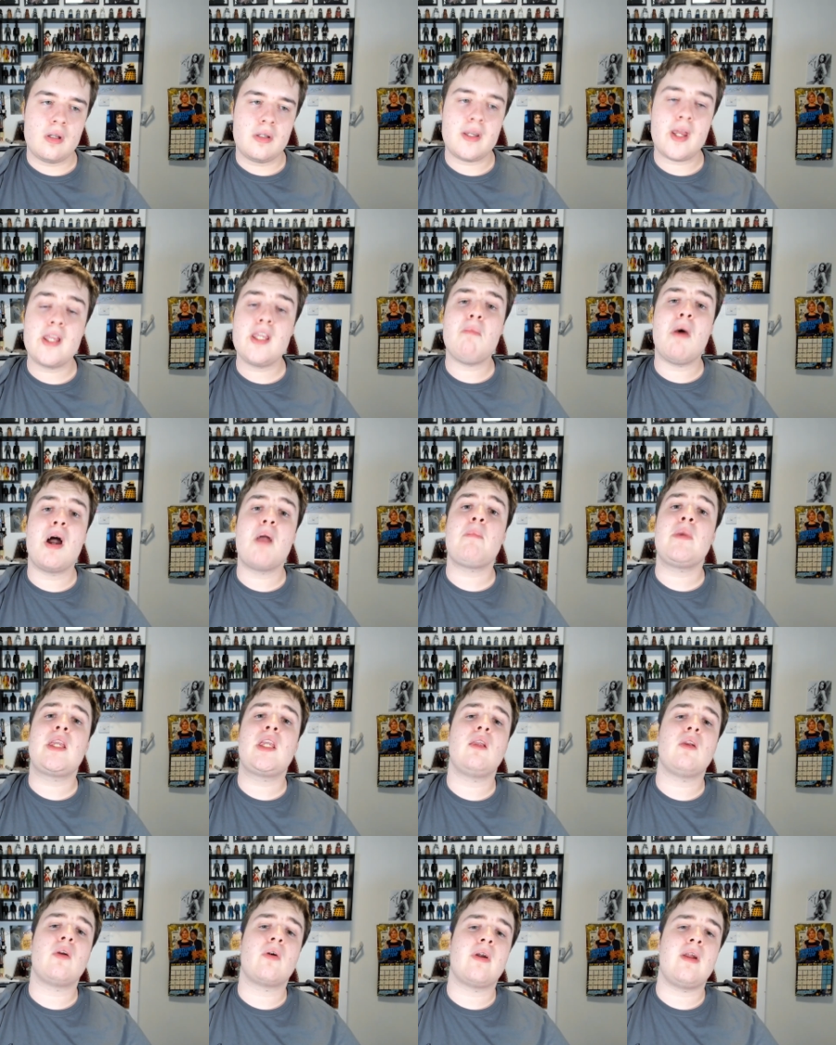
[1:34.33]
Now, you might be
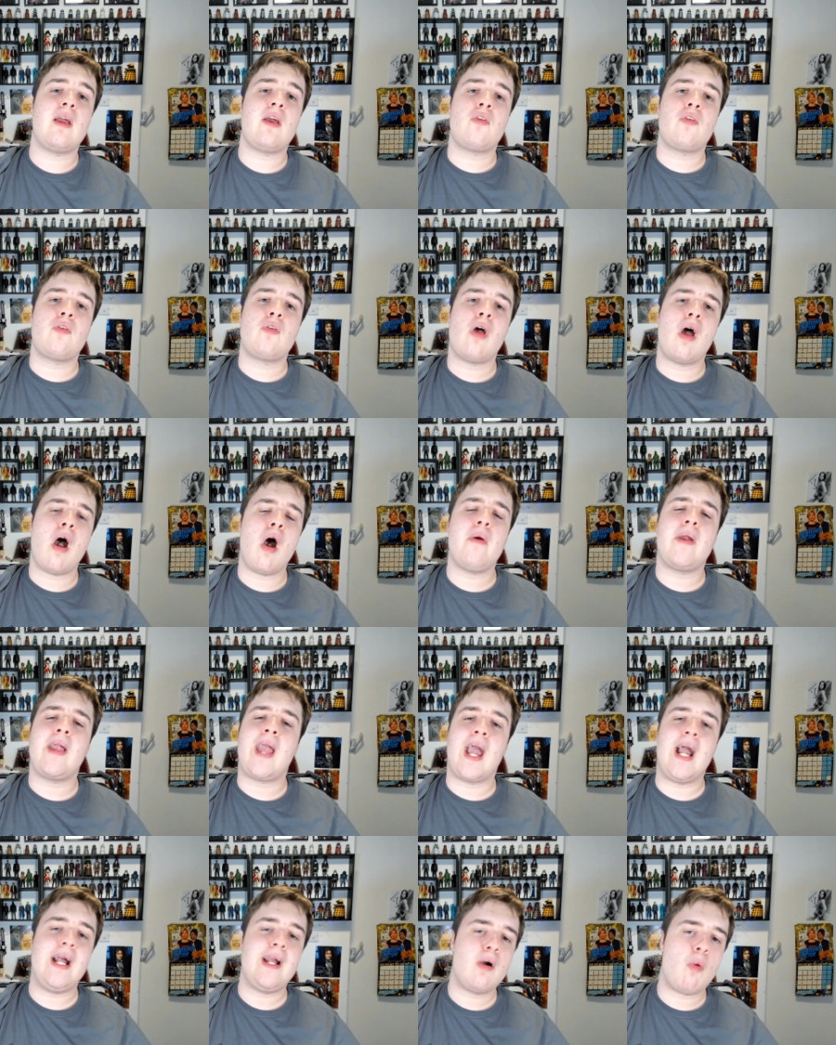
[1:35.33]
curious,
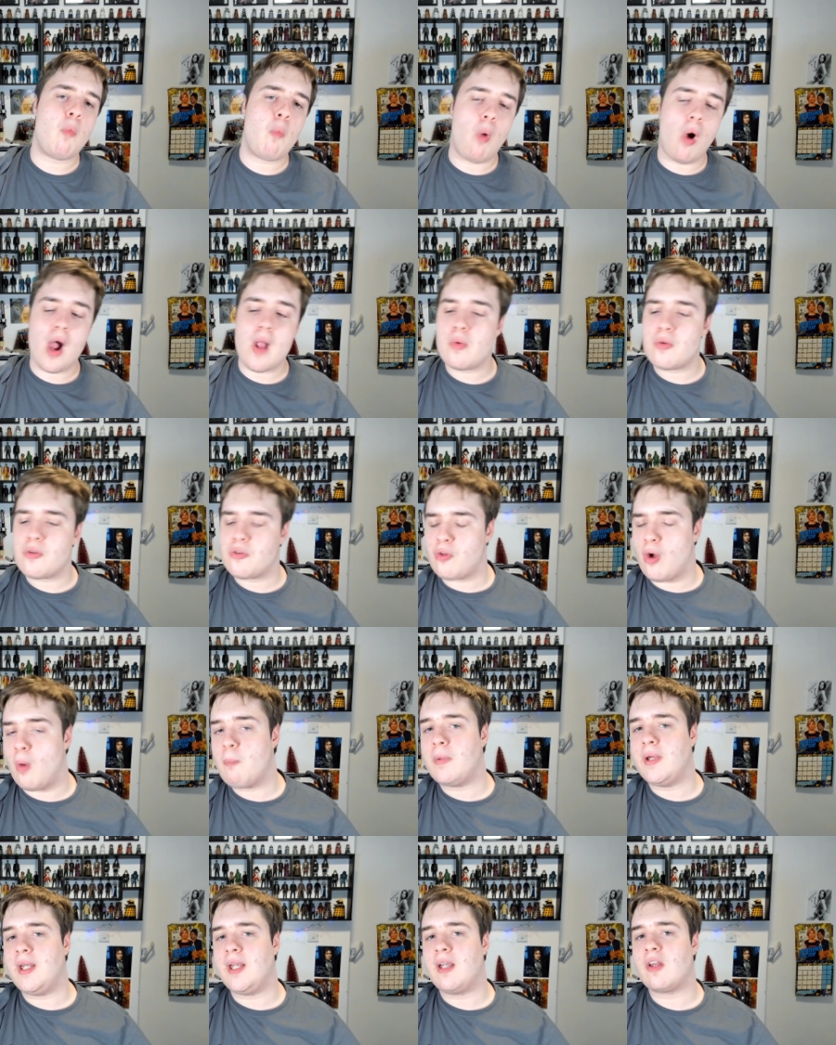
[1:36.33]
okay, why was Tom
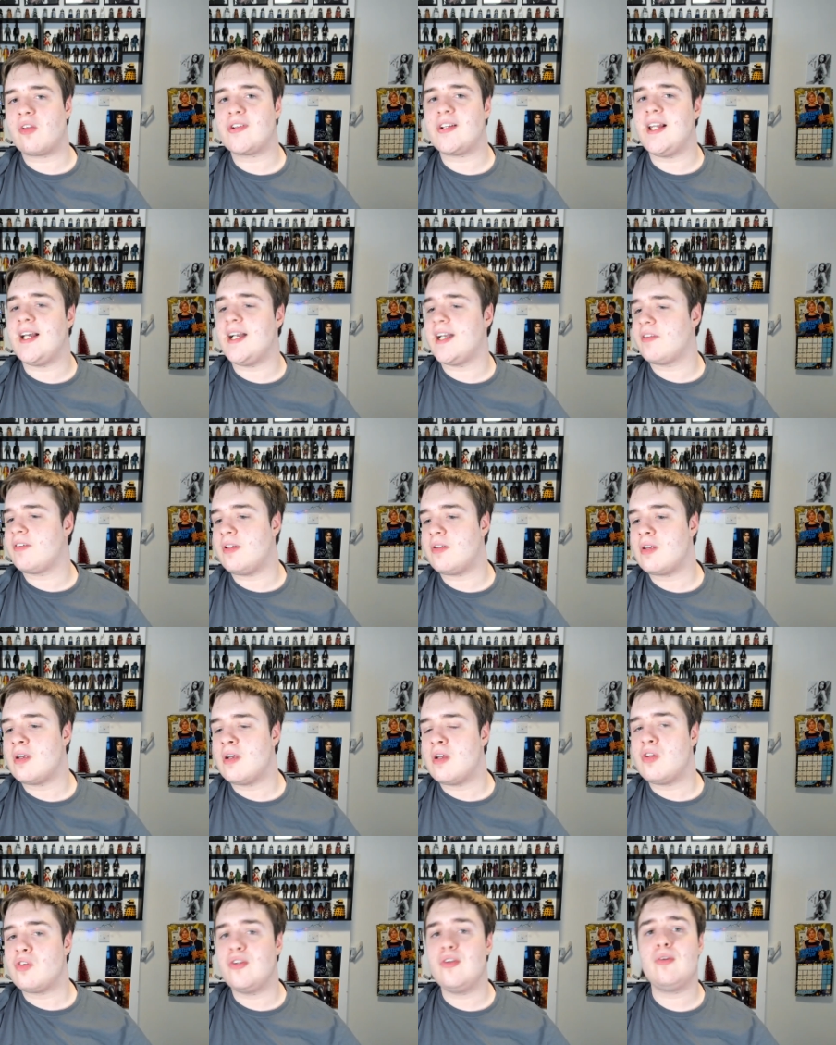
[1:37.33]
Baker selected
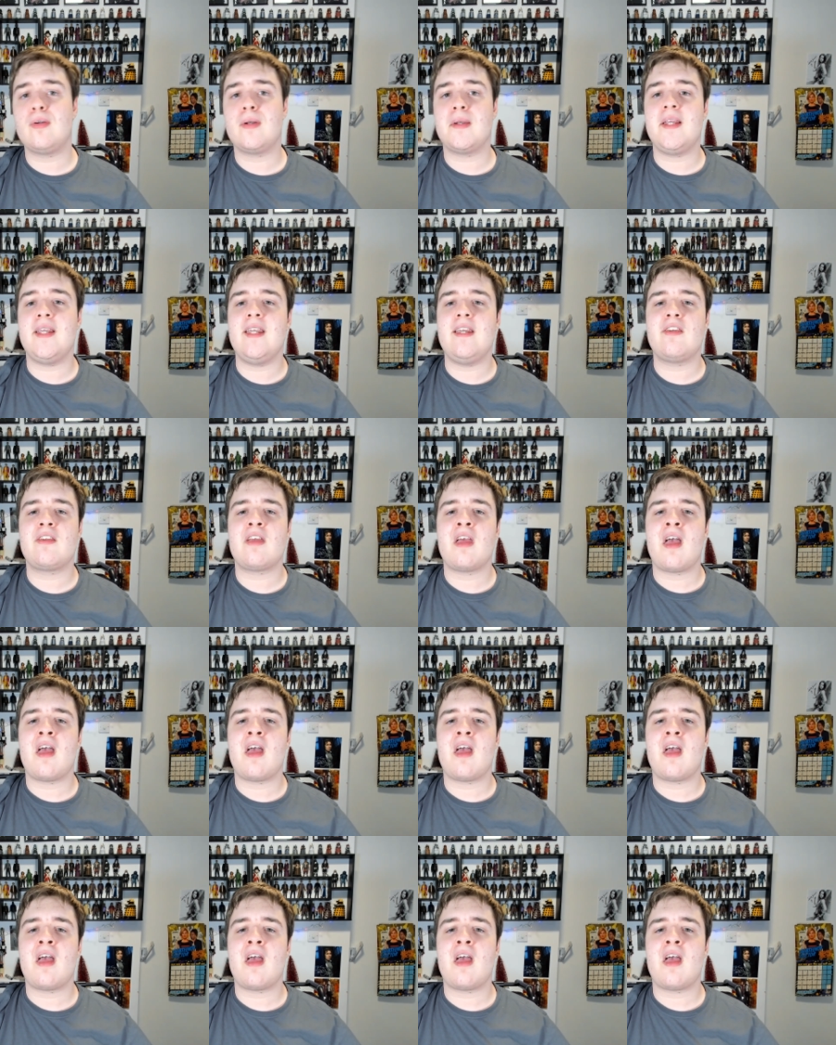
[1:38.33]
to lead